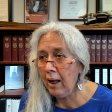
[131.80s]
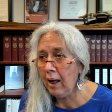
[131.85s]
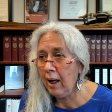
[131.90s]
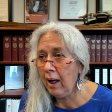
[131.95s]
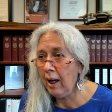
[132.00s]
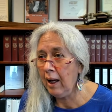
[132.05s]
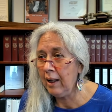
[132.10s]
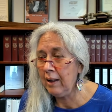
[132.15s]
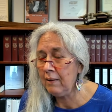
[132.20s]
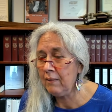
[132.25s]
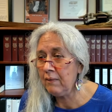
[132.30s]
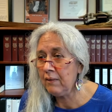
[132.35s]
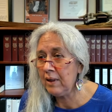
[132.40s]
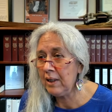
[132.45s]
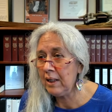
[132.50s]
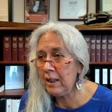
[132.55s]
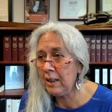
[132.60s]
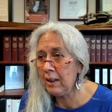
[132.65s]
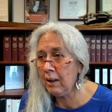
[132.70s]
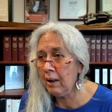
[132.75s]
I
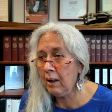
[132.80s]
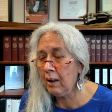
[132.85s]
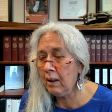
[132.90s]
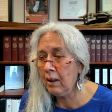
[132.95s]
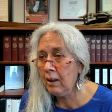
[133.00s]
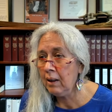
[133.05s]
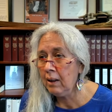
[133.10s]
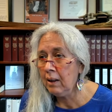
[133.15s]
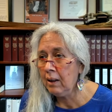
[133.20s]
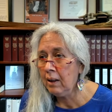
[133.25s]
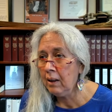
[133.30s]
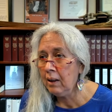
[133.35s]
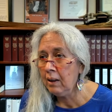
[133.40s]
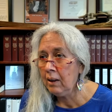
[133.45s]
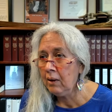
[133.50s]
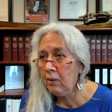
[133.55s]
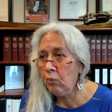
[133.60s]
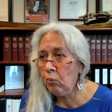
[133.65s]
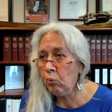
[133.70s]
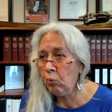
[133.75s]
think
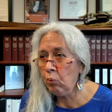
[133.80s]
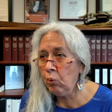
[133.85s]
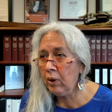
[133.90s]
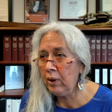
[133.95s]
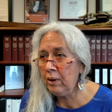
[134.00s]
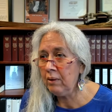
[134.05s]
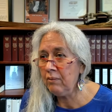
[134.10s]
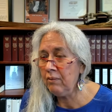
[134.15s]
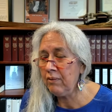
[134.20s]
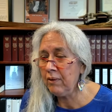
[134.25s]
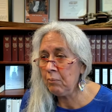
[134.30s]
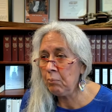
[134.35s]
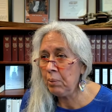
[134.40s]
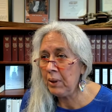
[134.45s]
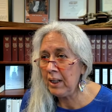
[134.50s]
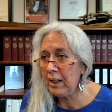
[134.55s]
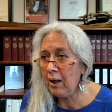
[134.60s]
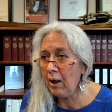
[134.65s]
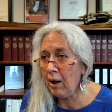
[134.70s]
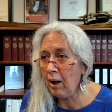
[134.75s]
one of the
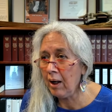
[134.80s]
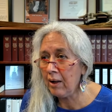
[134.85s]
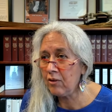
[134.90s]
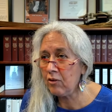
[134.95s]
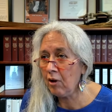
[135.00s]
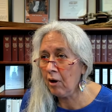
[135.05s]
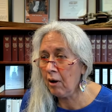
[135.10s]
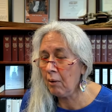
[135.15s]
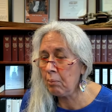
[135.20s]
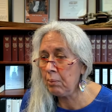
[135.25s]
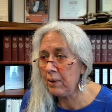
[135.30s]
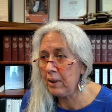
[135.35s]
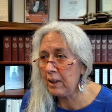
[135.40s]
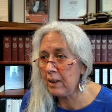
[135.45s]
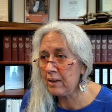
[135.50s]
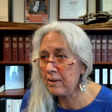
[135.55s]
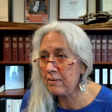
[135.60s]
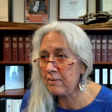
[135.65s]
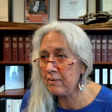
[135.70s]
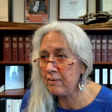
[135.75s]
big hot
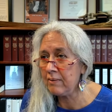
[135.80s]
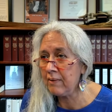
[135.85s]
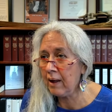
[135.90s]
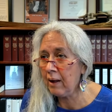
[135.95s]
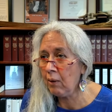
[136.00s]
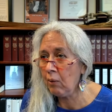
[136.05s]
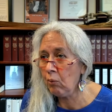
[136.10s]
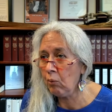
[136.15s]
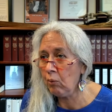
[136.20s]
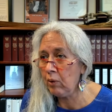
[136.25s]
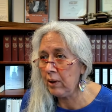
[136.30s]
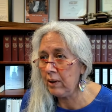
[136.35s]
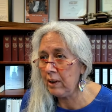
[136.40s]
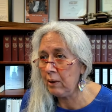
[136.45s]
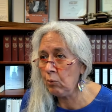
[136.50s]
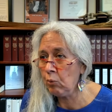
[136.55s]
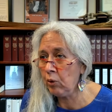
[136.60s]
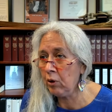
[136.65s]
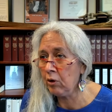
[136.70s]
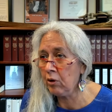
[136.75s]
topics that
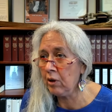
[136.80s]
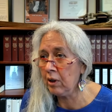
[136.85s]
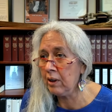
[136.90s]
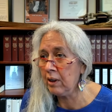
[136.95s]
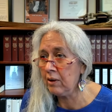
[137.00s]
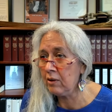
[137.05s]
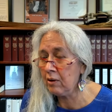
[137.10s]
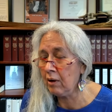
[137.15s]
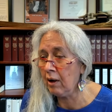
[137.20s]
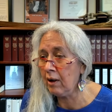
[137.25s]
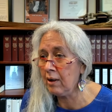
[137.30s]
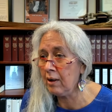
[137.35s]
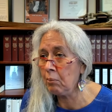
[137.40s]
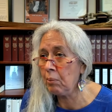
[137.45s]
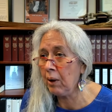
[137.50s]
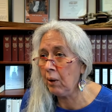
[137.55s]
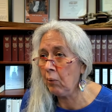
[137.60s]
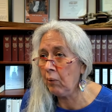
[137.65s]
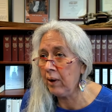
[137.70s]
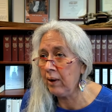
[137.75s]
we're going to talk
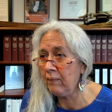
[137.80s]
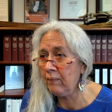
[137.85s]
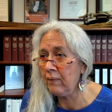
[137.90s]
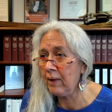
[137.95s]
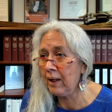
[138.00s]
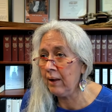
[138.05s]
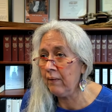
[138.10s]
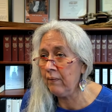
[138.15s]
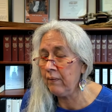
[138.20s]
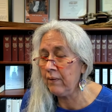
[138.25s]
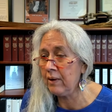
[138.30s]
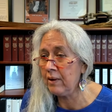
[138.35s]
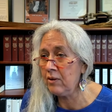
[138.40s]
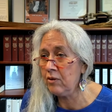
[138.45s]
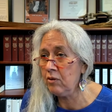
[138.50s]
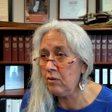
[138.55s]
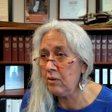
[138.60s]
about, and that the